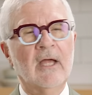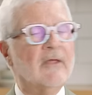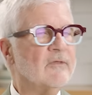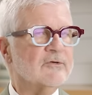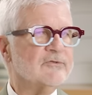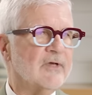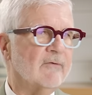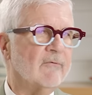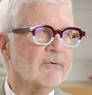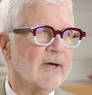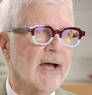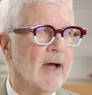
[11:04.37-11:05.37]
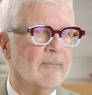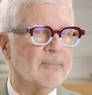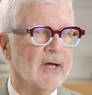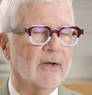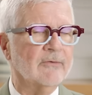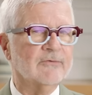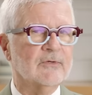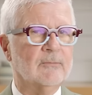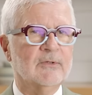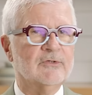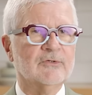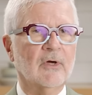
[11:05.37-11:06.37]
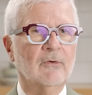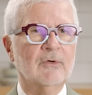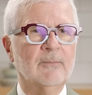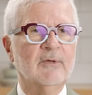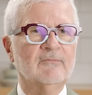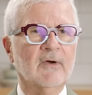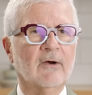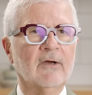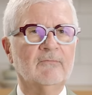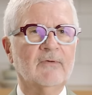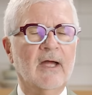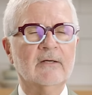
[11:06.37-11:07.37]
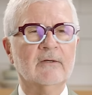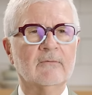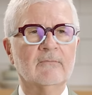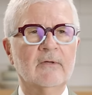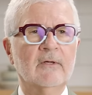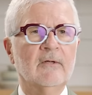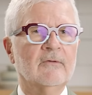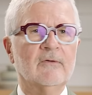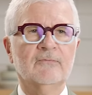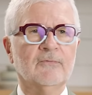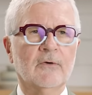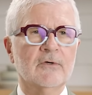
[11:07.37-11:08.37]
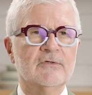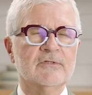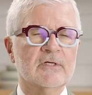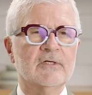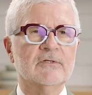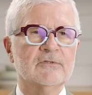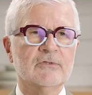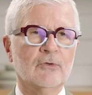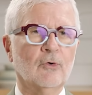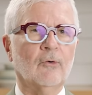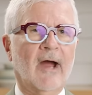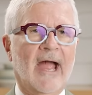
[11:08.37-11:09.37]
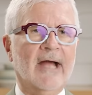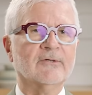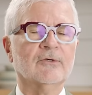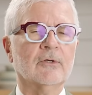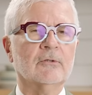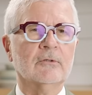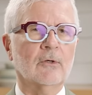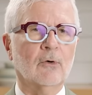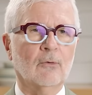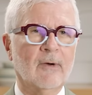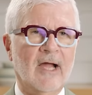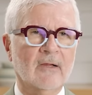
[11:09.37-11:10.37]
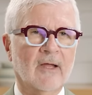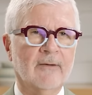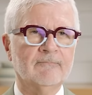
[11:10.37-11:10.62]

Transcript: And there's several compounds that have been shown to be very effective. The first is cracked chlorella.